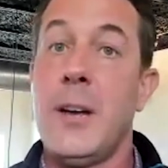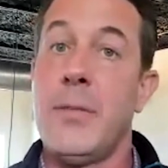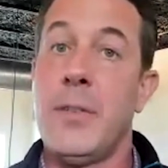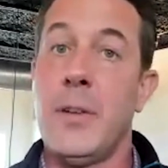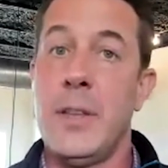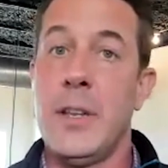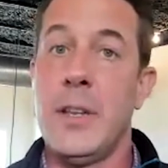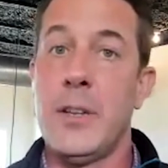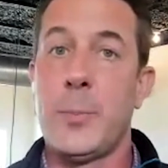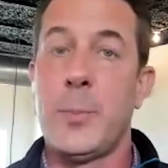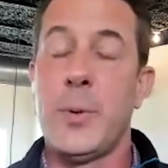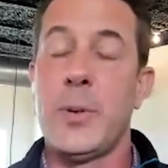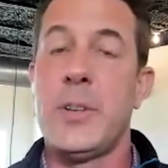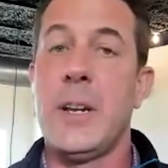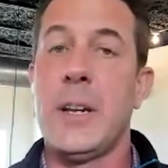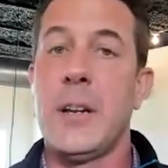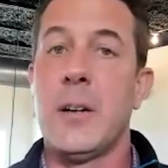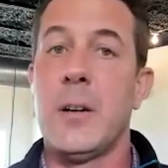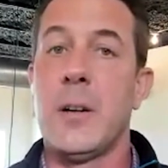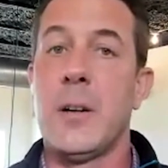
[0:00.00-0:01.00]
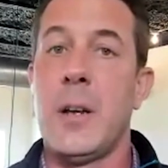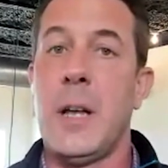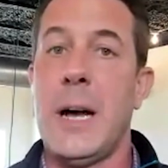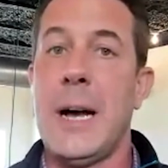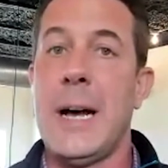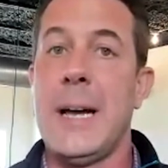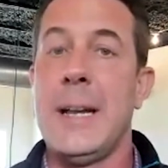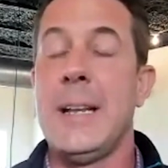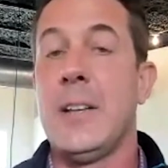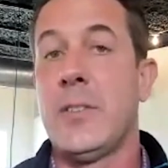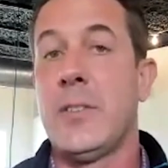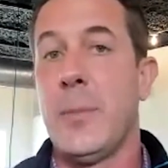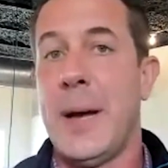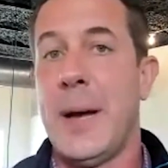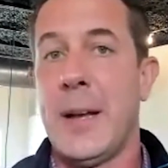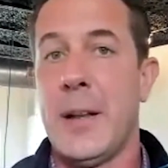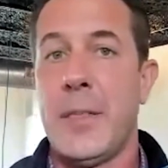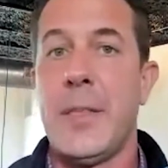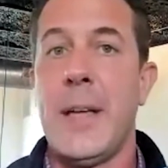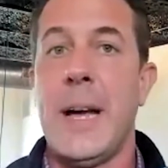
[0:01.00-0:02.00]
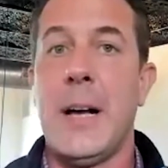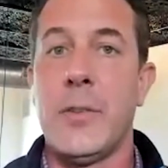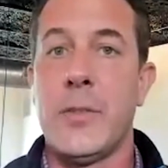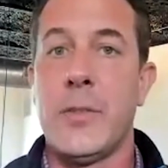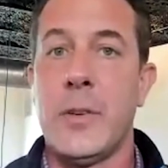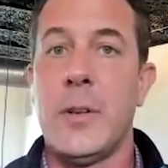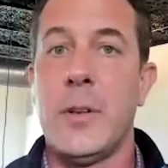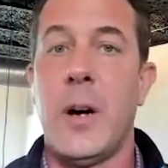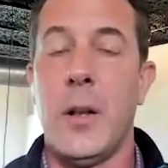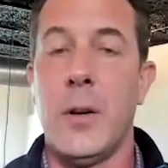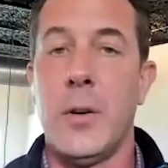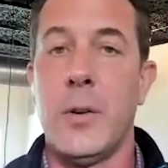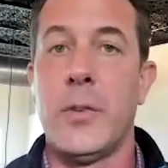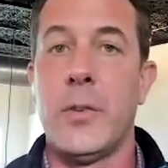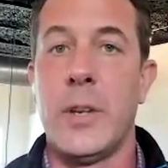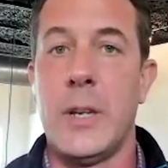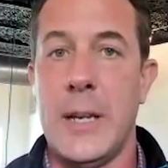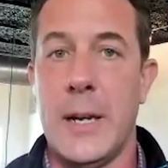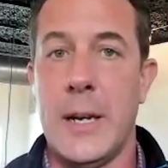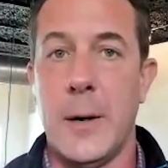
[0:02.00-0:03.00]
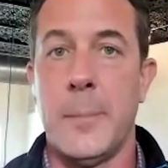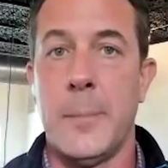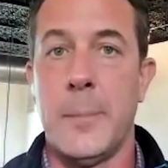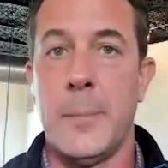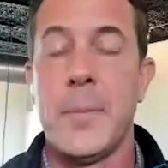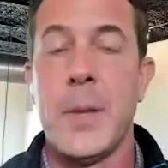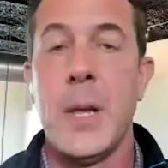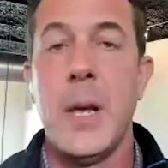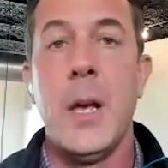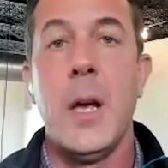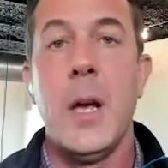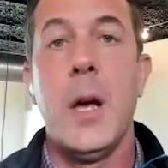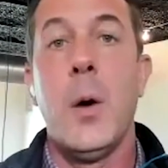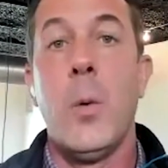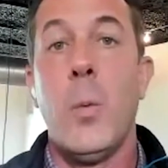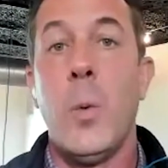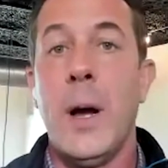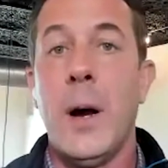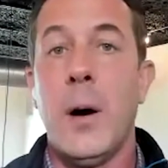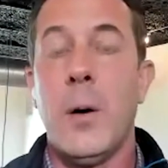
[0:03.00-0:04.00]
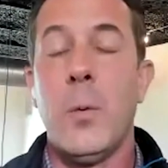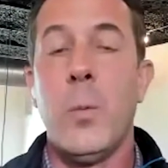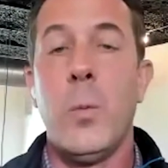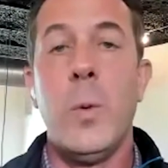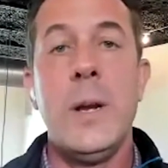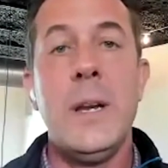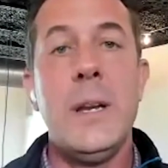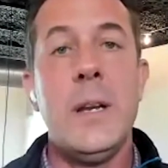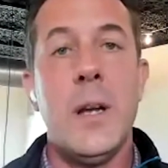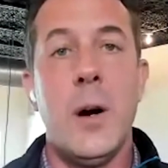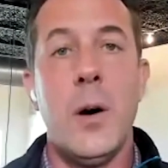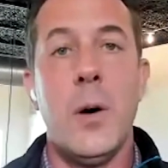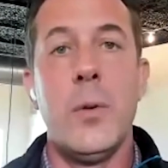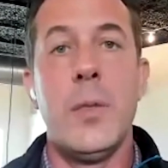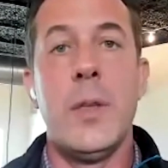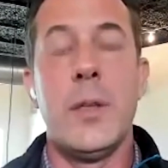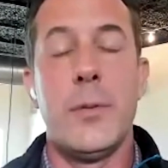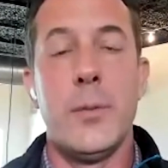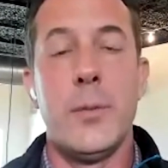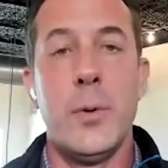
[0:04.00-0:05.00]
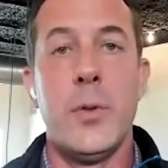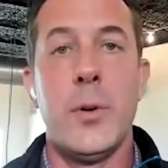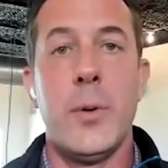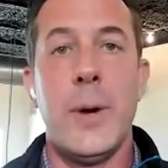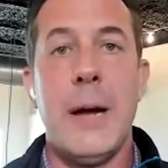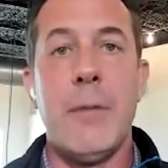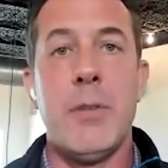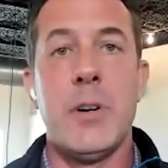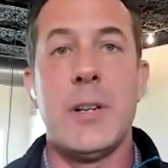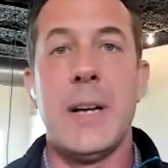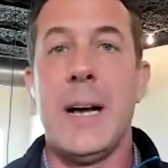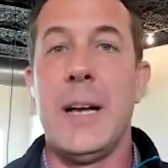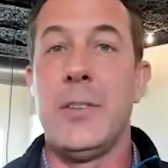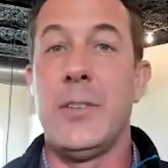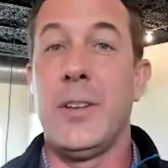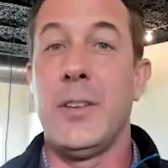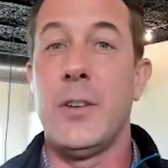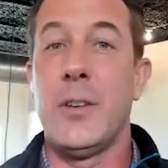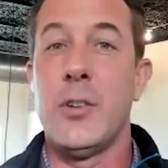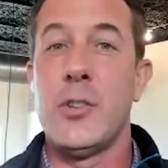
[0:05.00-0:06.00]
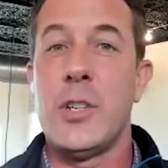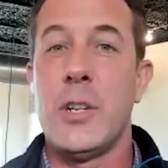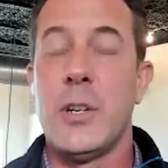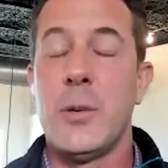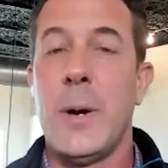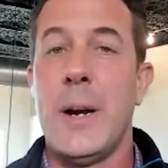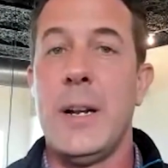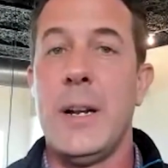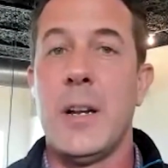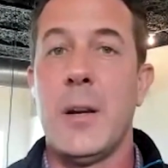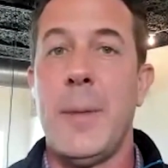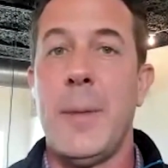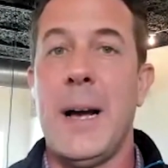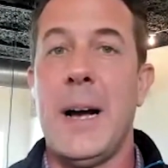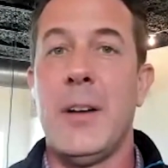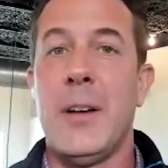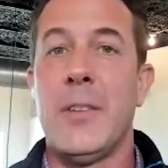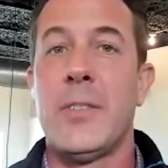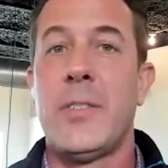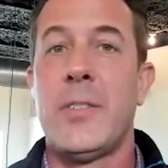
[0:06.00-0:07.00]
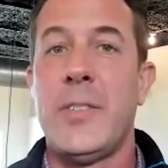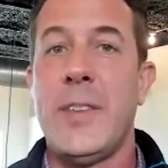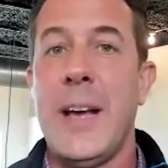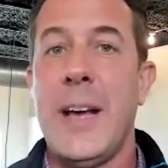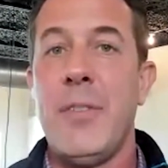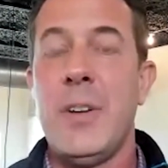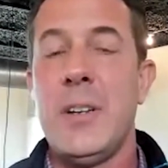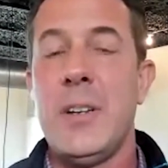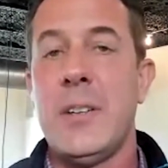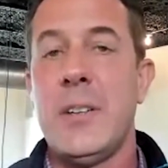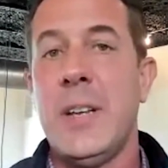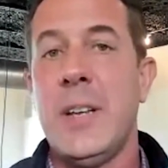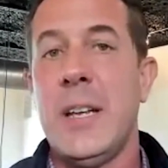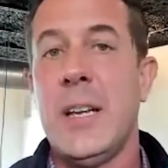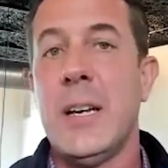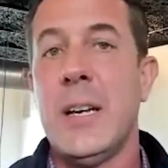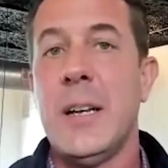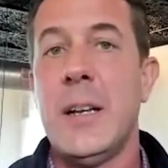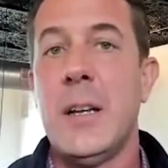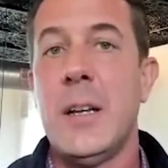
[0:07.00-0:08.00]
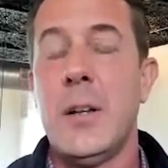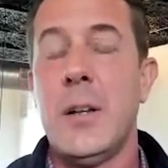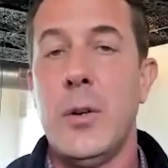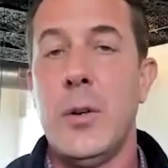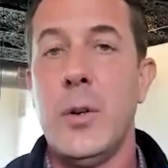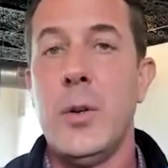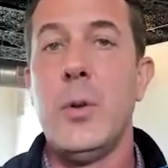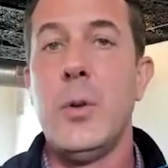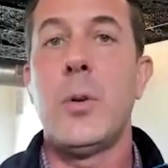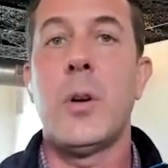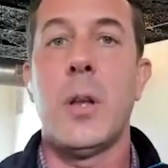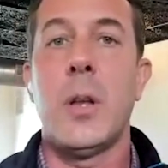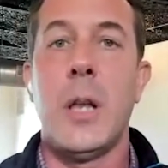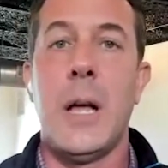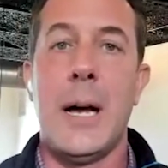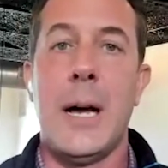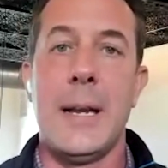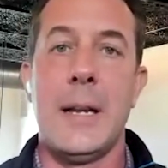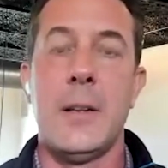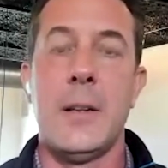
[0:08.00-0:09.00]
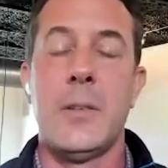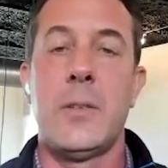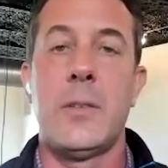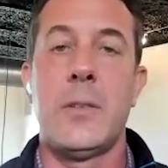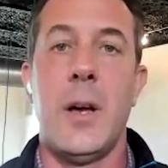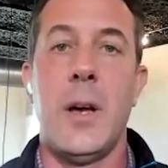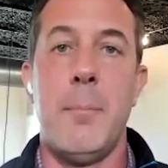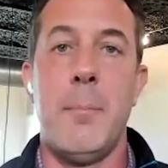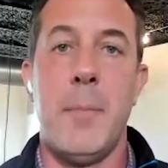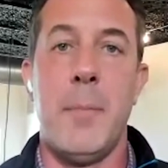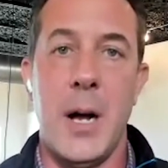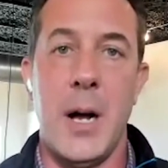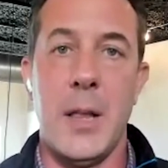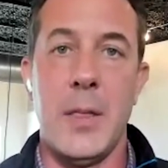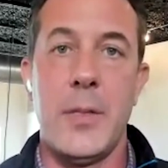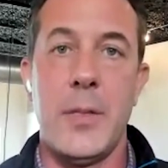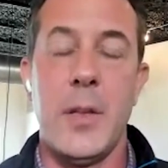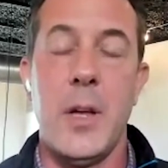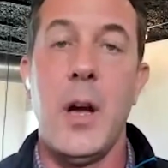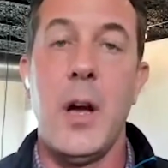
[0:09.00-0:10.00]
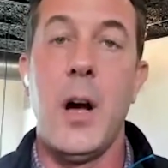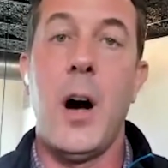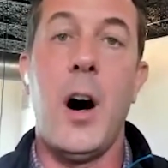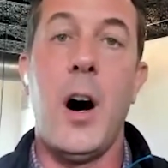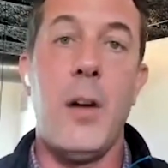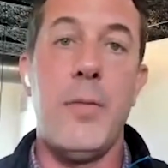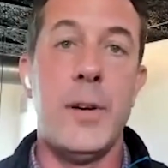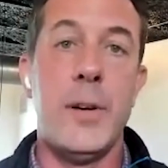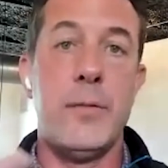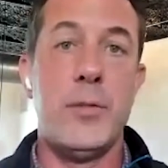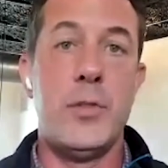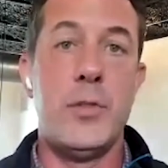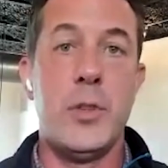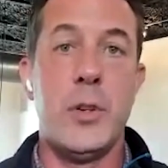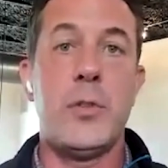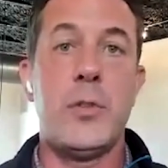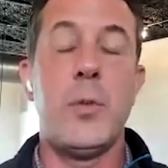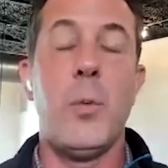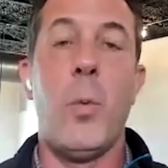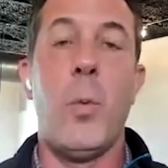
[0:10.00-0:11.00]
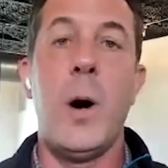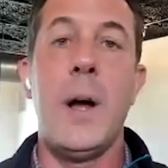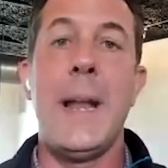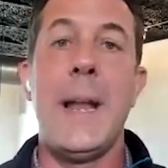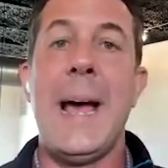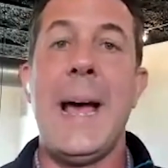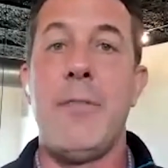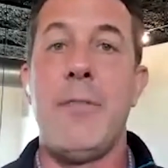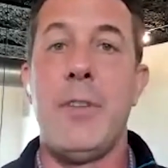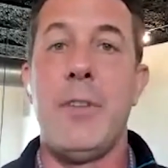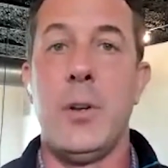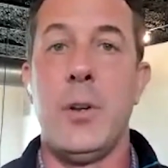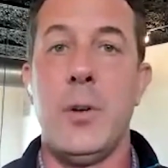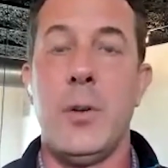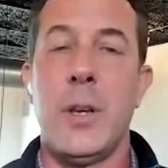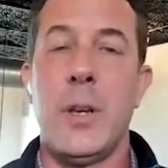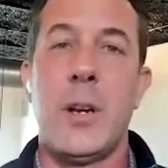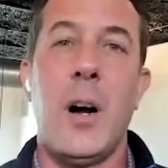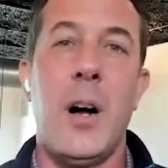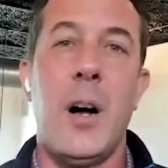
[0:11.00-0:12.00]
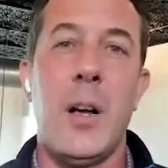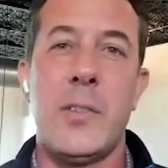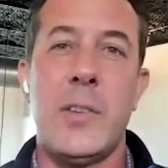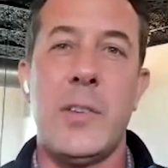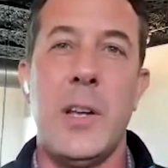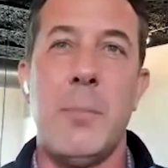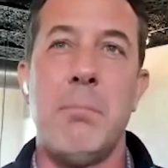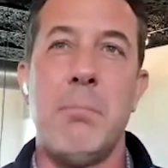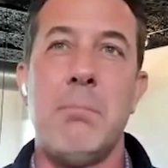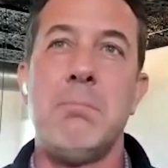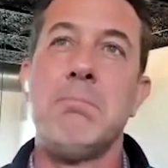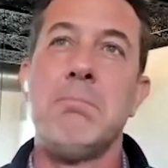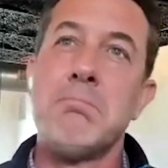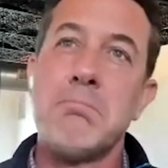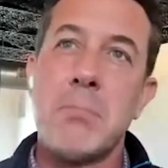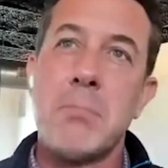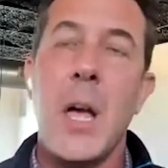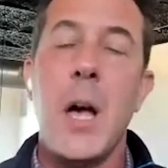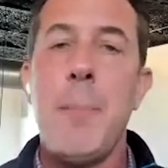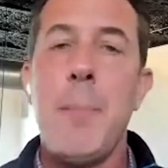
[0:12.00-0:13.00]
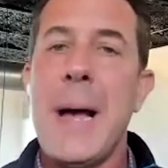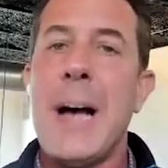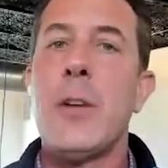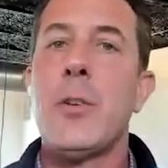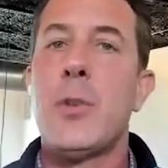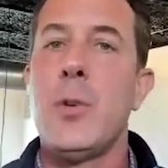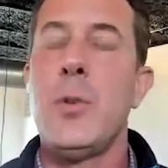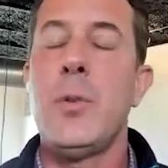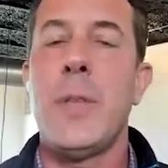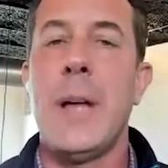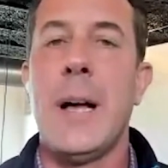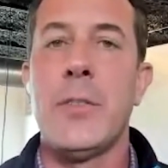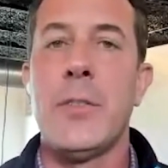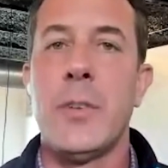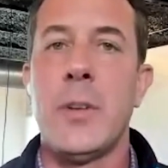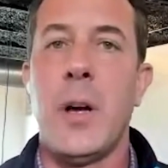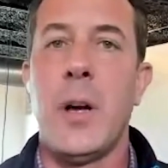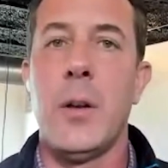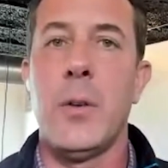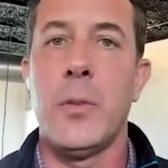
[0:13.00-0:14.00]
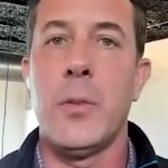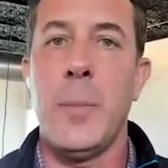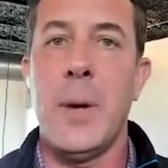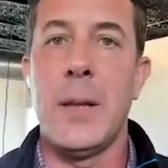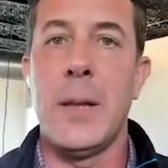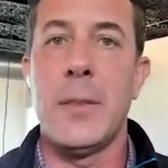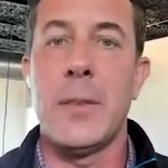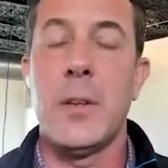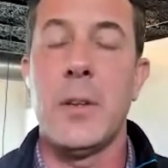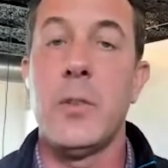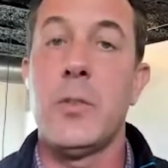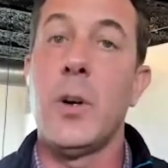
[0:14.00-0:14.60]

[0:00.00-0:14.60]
For this particular client, it's about $1,000 a year. Okay. Well, we know that through their advertising, they're generating about 7 to 10 new clients a month off of just one avenue that costs them about $2,000 a month.